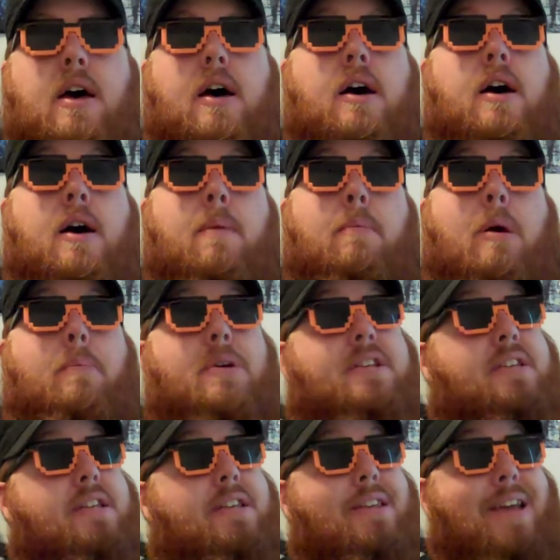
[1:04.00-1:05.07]

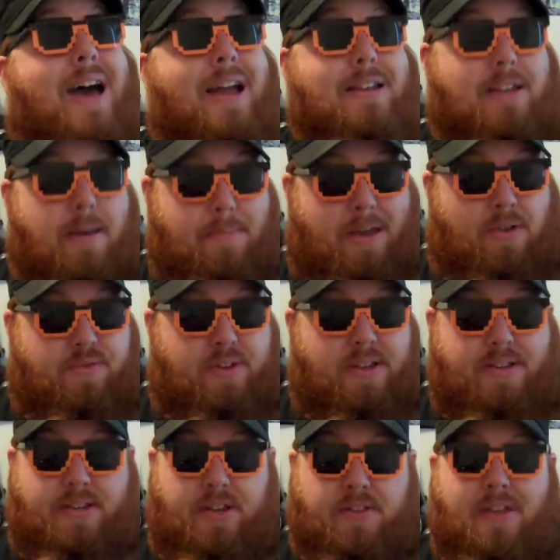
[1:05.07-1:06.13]
but did not come out
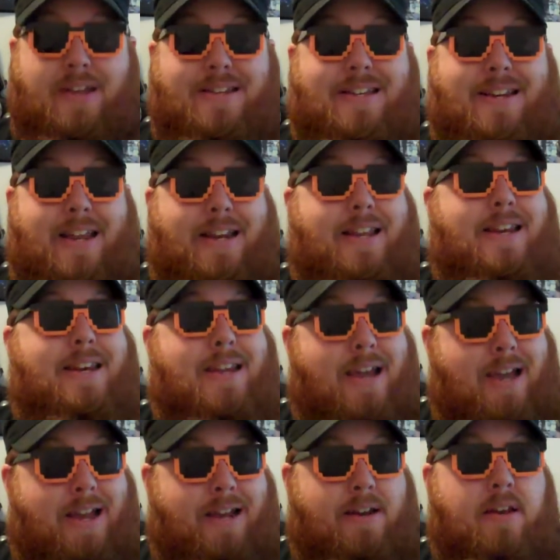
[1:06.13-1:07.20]
until
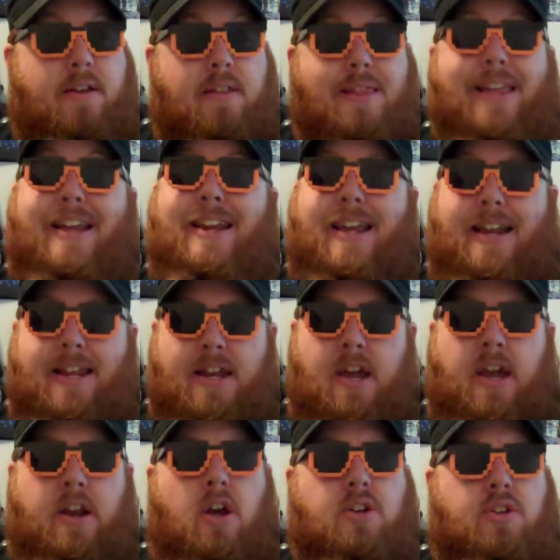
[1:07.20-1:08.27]
1989, late
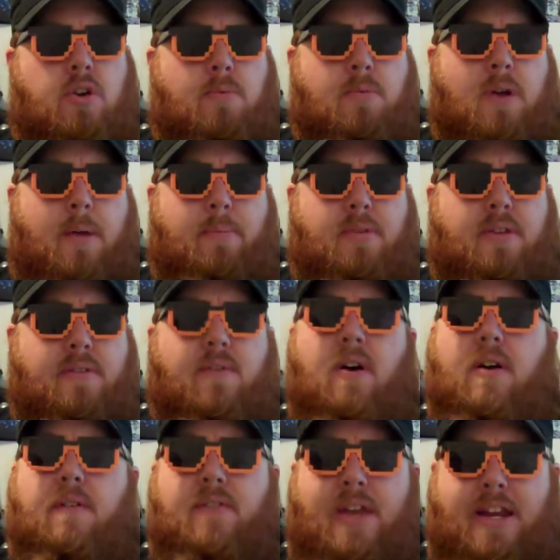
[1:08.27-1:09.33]
89, October, I believe,
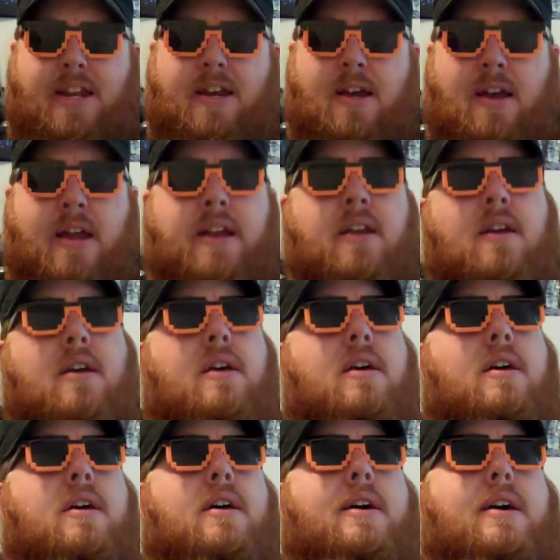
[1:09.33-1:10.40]
of 89.
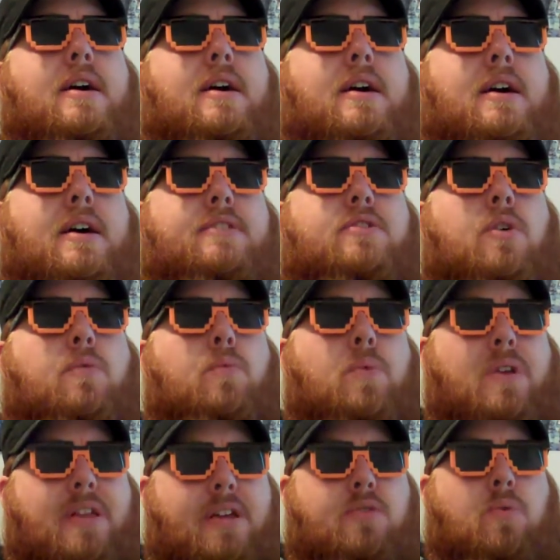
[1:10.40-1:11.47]
So
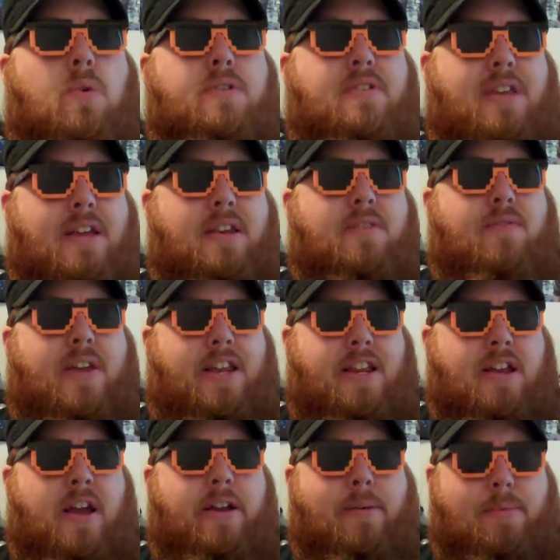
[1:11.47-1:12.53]
really towards the end of
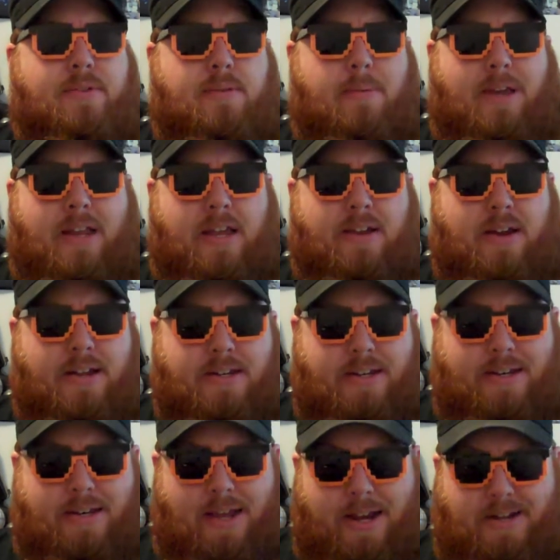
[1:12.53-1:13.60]
89, almost the beginning of
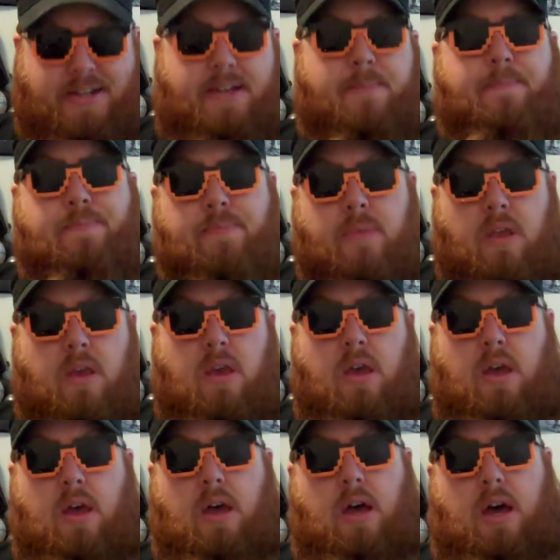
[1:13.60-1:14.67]
1990.
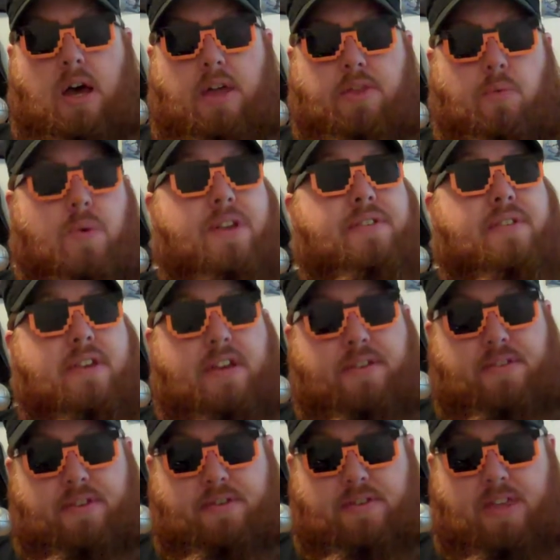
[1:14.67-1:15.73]
The reason
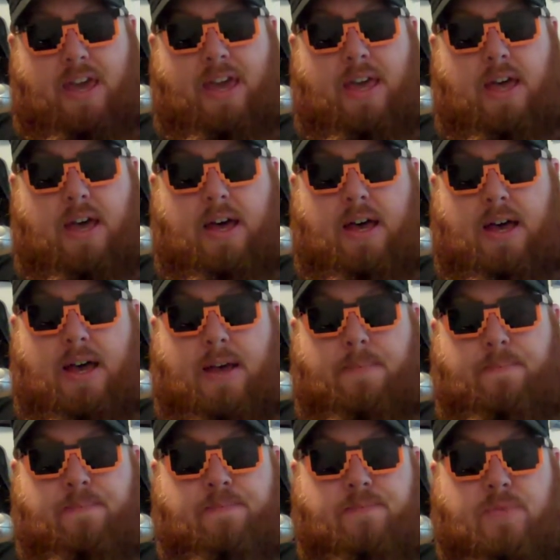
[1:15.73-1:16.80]
is they
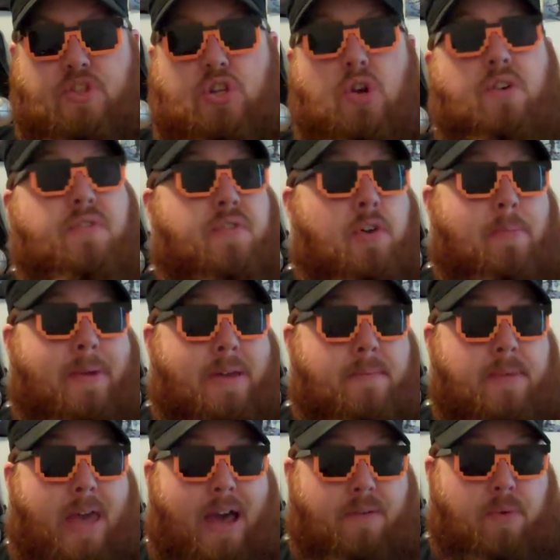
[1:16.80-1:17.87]
started filming
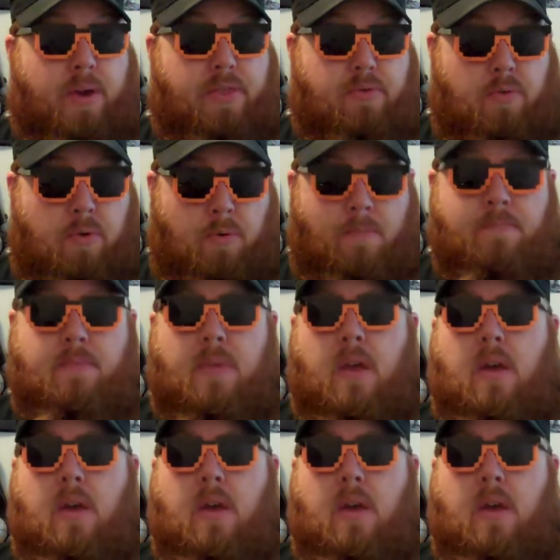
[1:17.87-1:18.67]
halfway through,